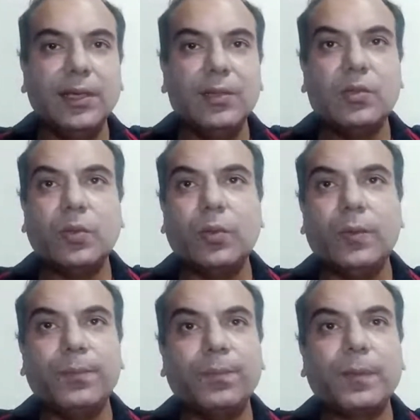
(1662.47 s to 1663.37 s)

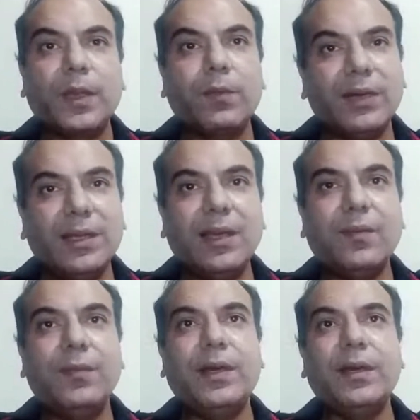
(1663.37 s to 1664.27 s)
So what they
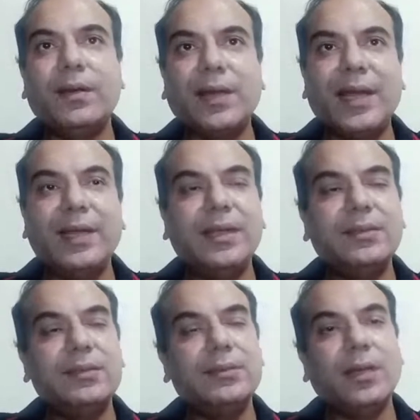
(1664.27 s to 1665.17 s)
have done right
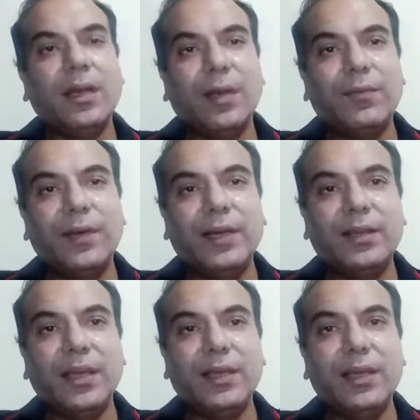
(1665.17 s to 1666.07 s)
is
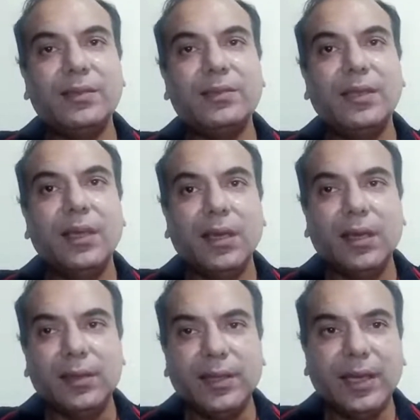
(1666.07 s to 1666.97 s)
everything is
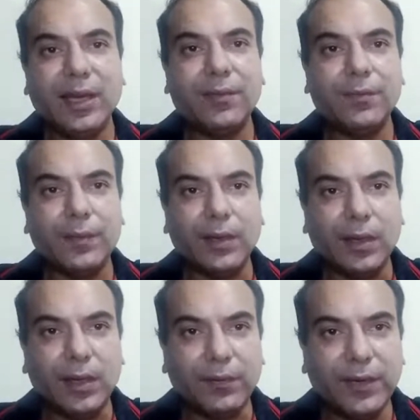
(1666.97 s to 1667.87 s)
they have
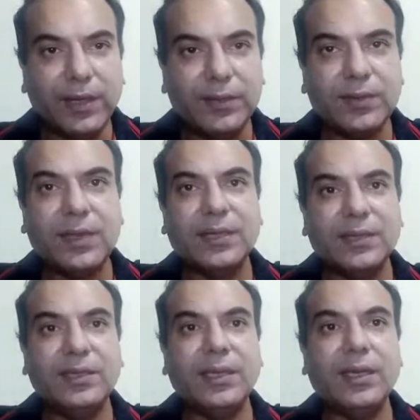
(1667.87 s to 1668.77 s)
every
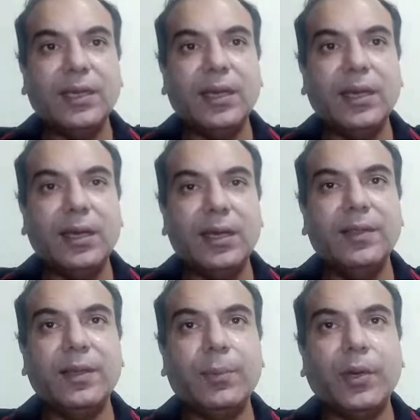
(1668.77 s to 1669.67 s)
strategy
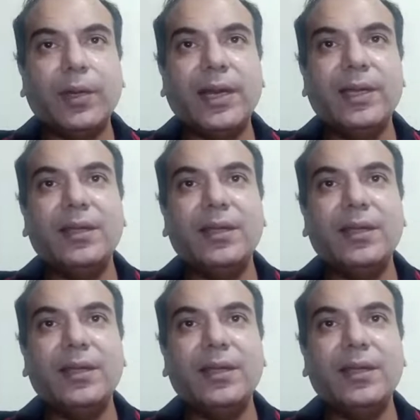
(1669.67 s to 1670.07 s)
in their pocket.